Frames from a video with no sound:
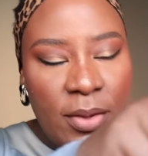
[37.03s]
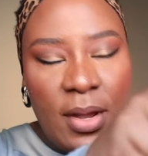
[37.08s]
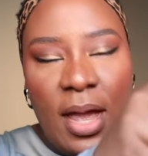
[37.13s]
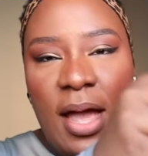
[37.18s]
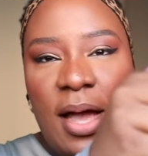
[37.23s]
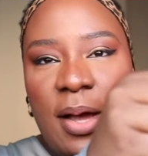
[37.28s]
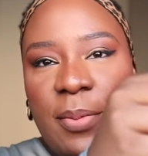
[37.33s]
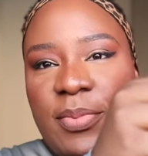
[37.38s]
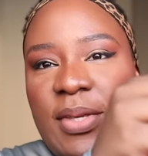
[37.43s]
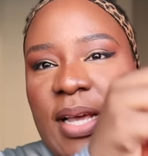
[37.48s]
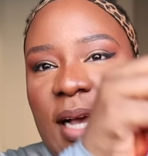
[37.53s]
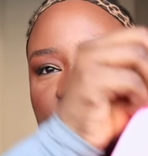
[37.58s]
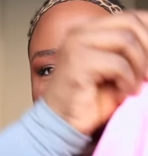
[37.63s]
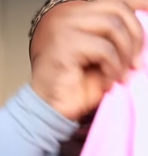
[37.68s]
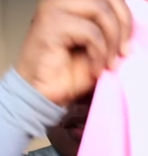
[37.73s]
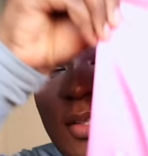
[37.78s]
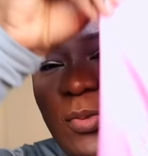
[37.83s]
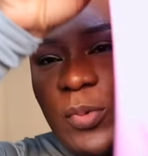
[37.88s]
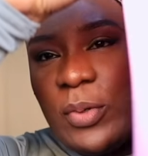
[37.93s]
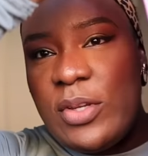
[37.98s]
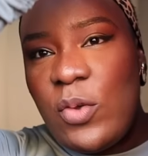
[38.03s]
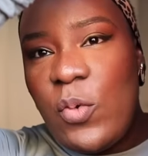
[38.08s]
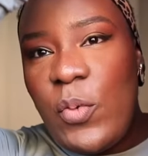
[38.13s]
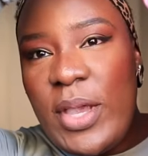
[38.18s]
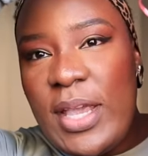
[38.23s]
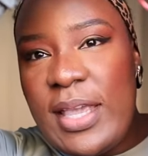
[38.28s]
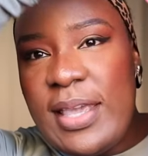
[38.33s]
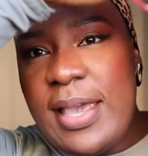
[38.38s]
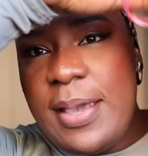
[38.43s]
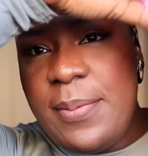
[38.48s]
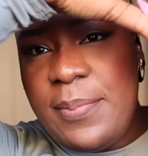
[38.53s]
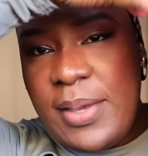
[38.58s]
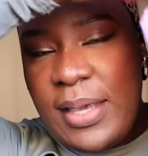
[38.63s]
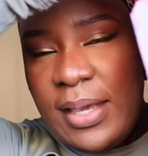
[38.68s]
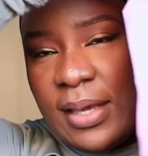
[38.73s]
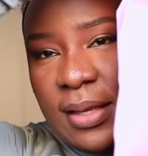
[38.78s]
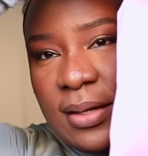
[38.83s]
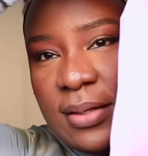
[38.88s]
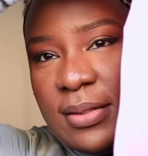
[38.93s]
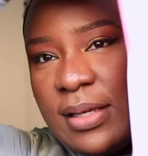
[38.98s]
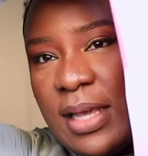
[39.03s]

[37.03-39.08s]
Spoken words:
So this is what the wig came in.